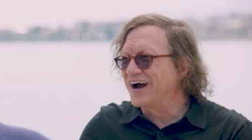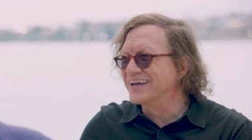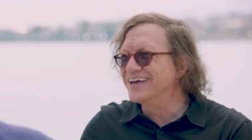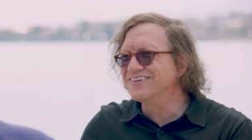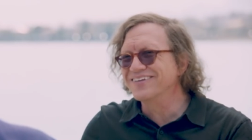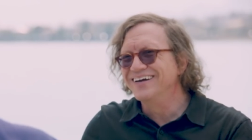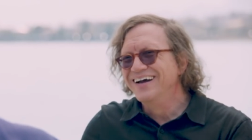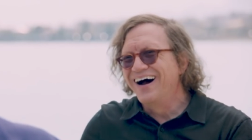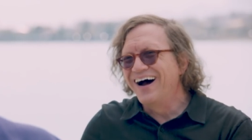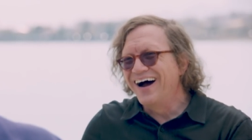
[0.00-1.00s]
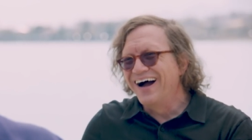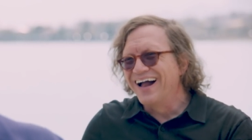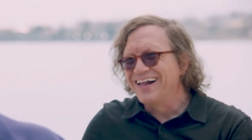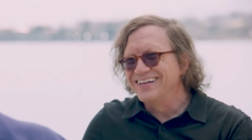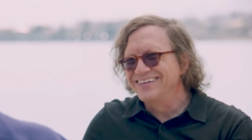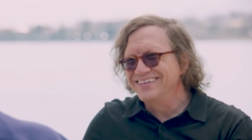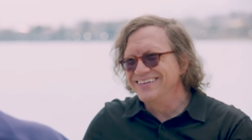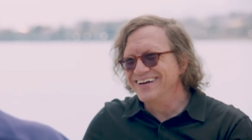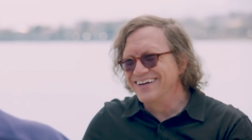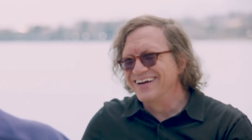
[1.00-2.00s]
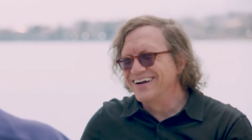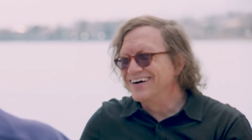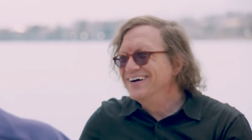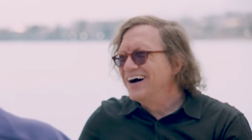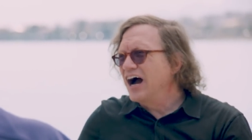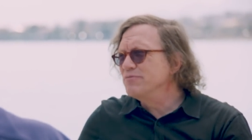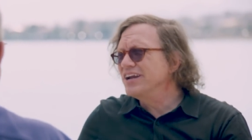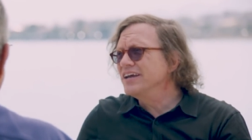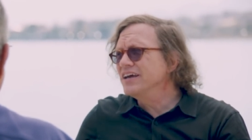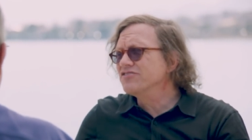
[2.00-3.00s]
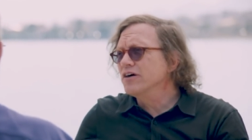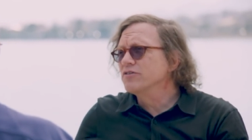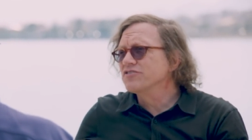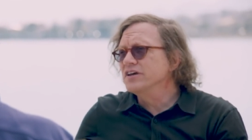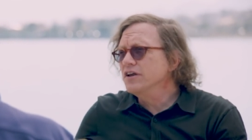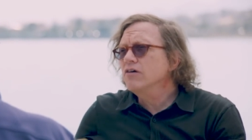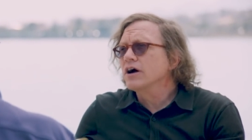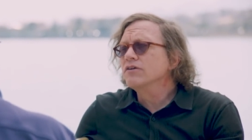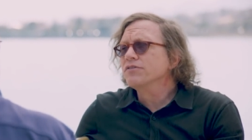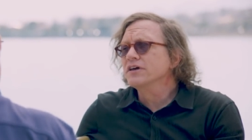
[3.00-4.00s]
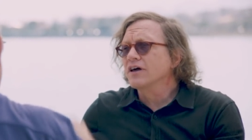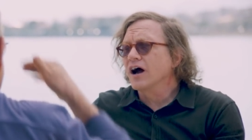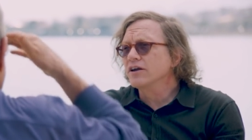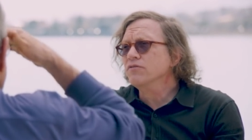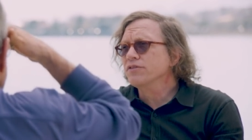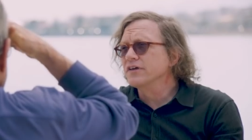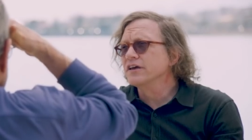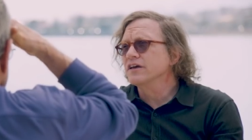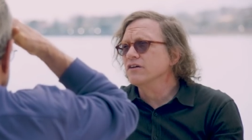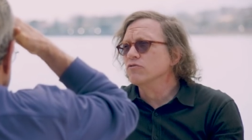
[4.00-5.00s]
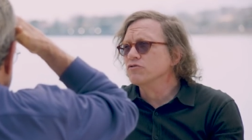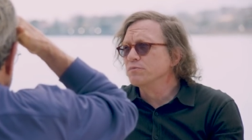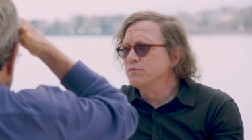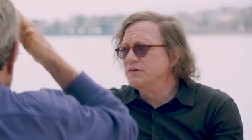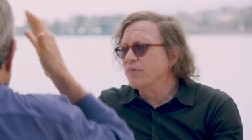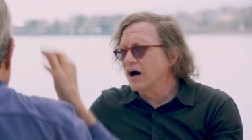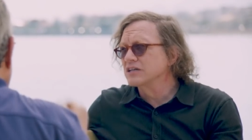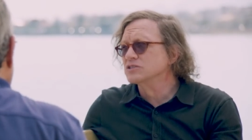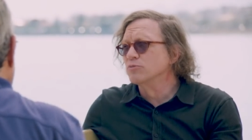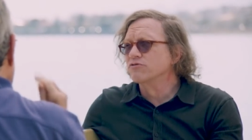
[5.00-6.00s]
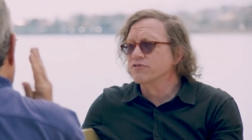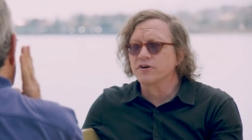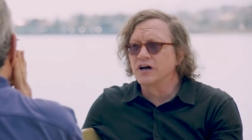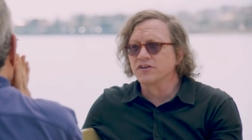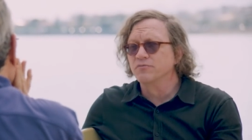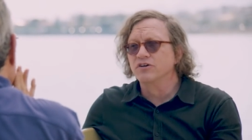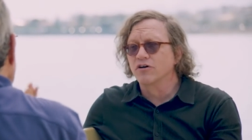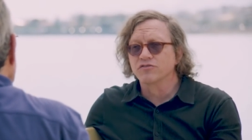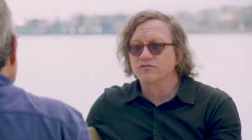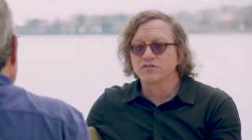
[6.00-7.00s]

I'm trying to do that. I mean, I guess I would say, no, I don't think it would be possible for there not to be laws of